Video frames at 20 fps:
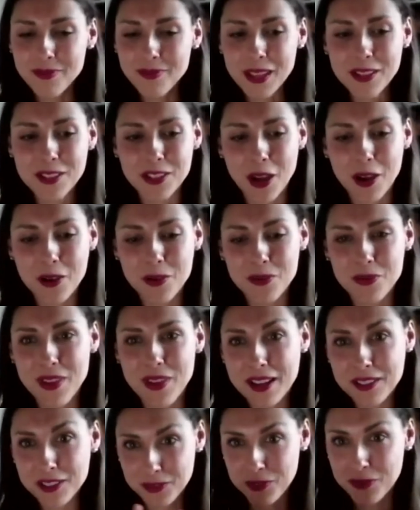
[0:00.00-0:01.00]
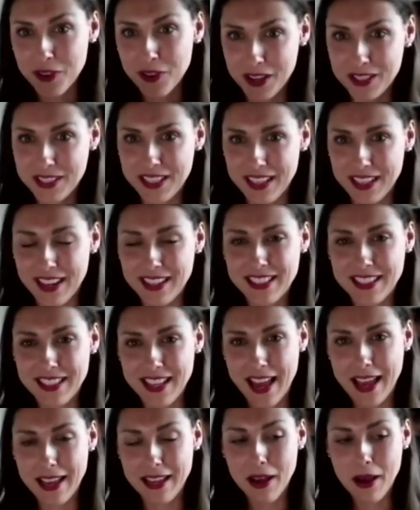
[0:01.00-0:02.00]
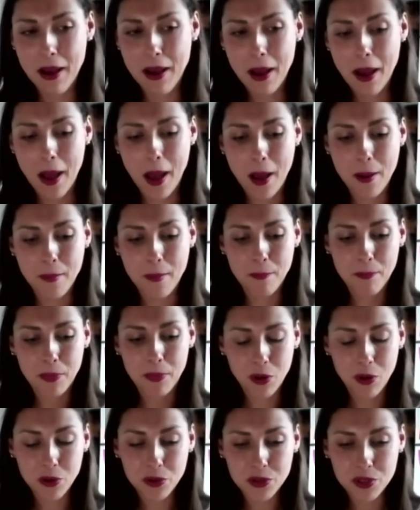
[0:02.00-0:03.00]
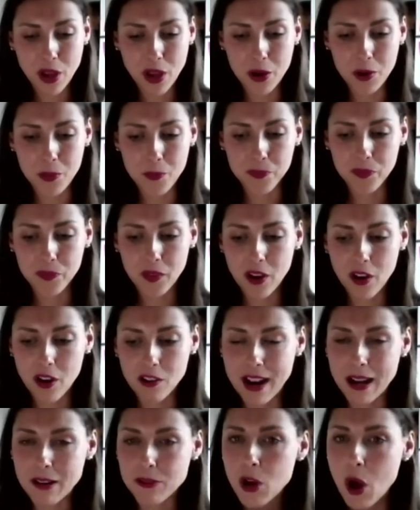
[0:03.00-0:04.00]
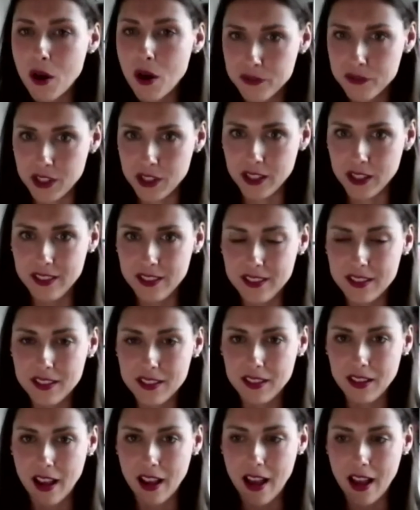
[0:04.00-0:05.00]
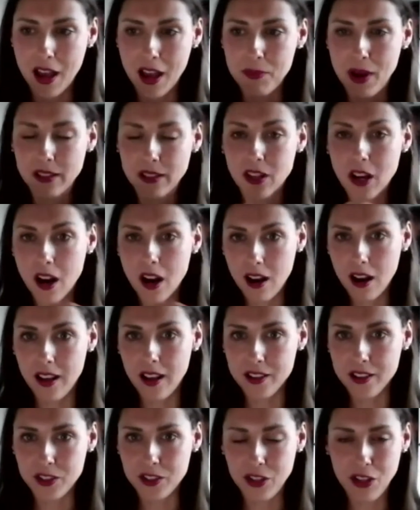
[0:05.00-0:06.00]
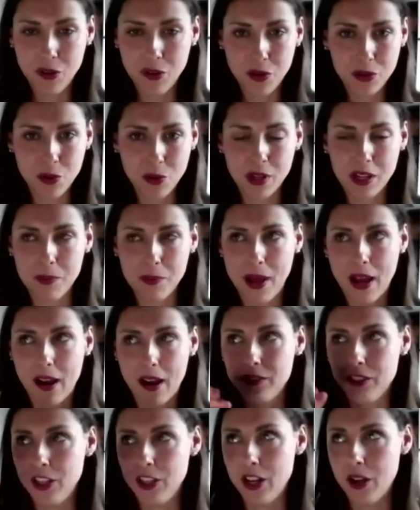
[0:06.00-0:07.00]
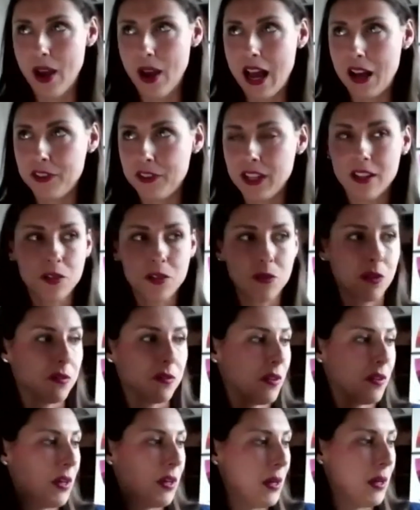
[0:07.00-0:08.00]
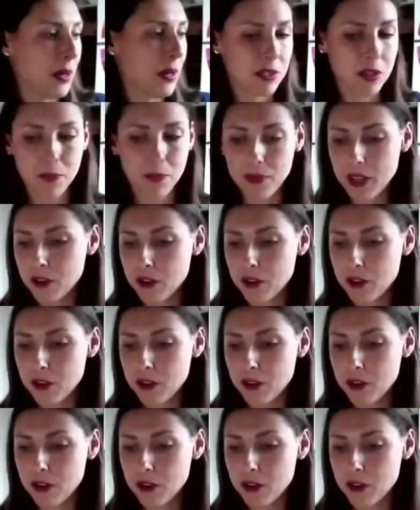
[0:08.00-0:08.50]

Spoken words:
So that's the first thing I'd say. But also around confidence and color. So you're talking about, having a sort of something